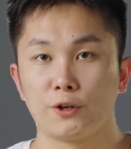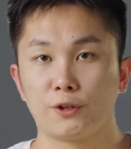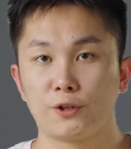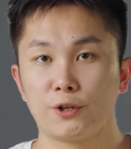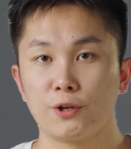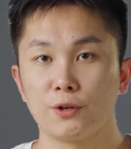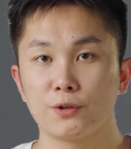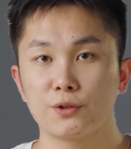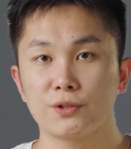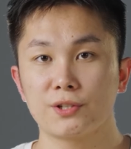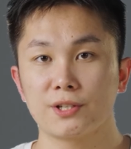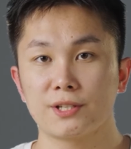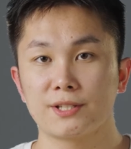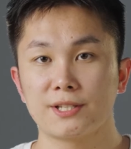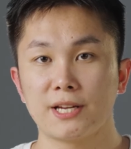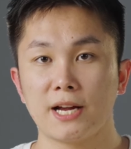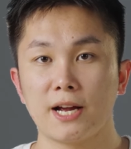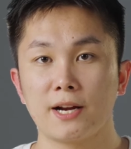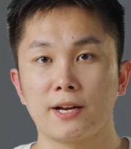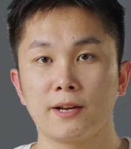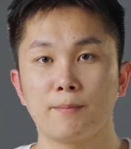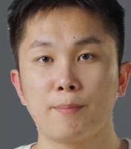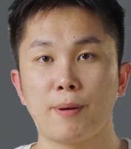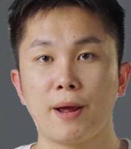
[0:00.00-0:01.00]
Choose
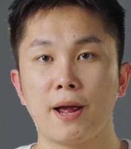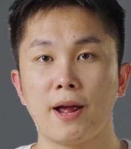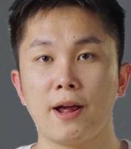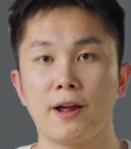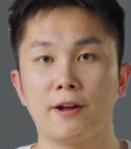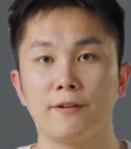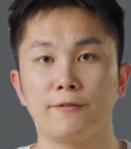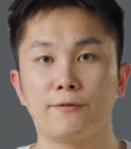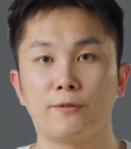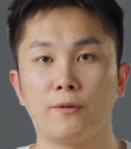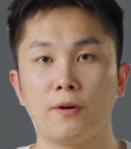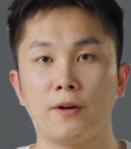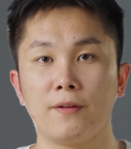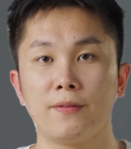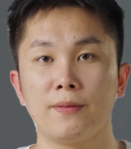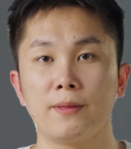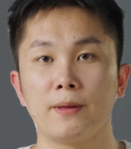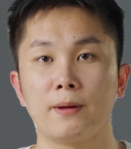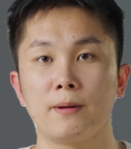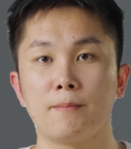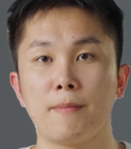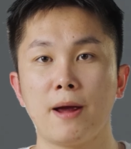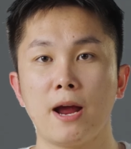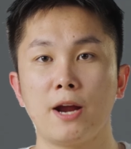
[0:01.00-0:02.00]
setting pair from
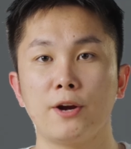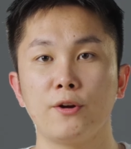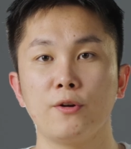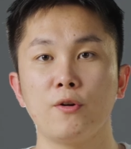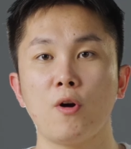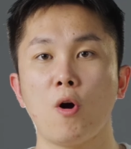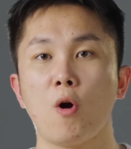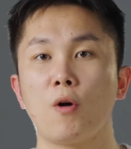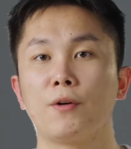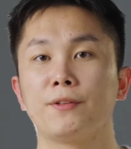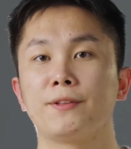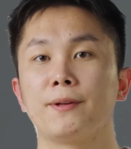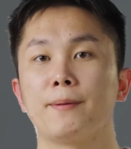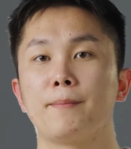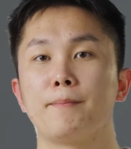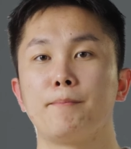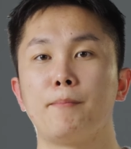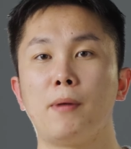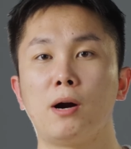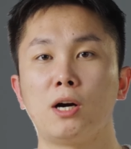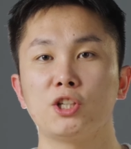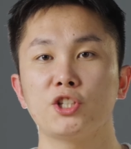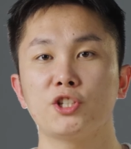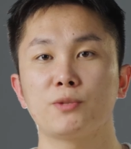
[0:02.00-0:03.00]
the menu on the
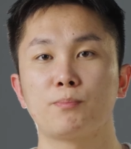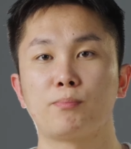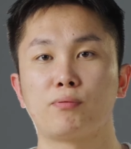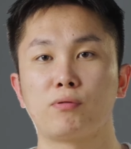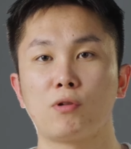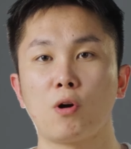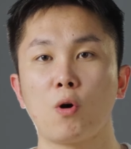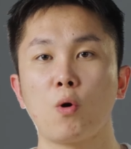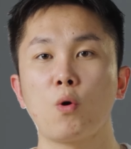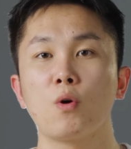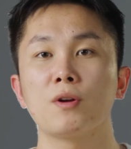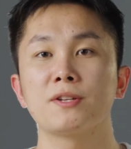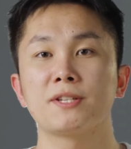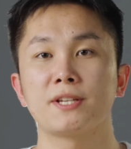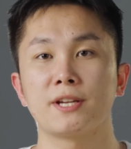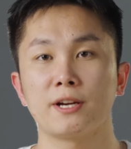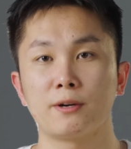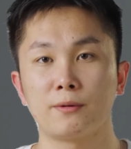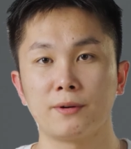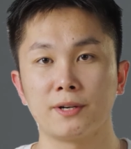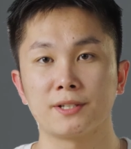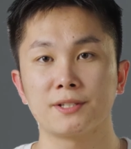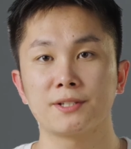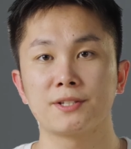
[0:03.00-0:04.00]
Mars Pro
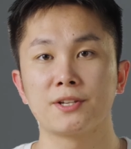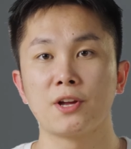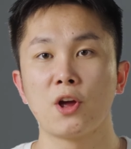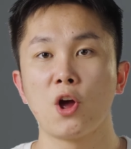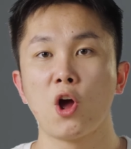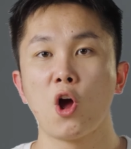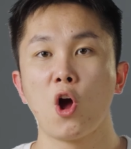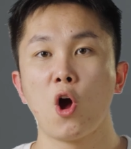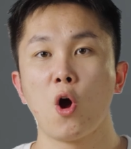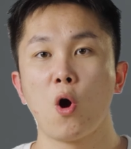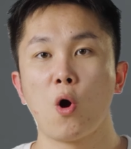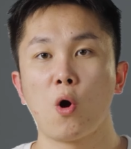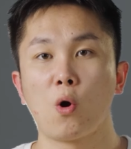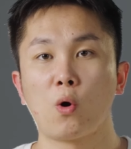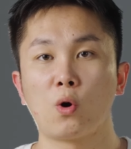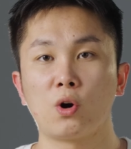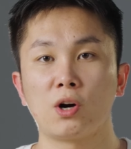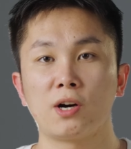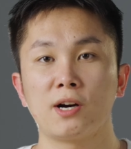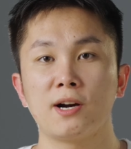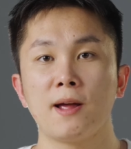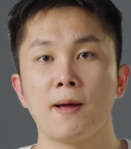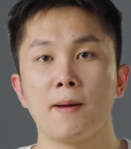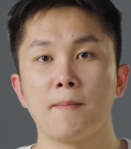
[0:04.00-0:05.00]
series
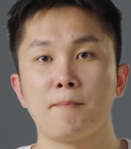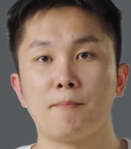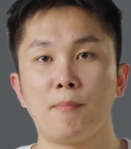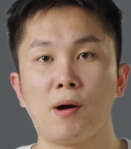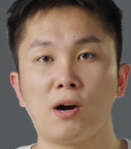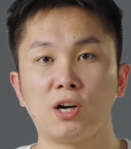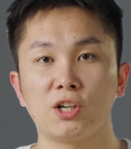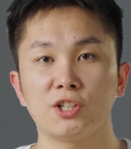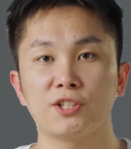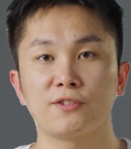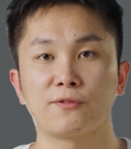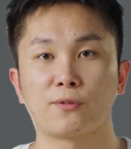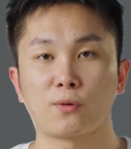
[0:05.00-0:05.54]
or Mars